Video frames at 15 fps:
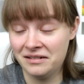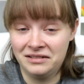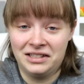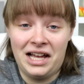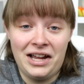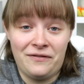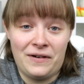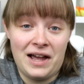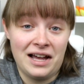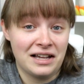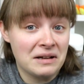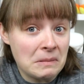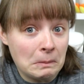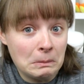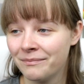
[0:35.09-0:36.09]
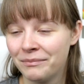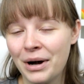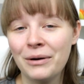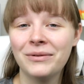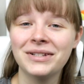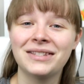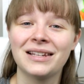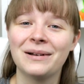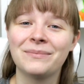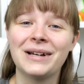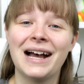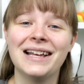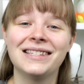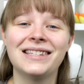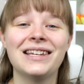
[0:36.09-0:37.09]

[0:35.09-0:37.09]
Life hack. But what's up, guys?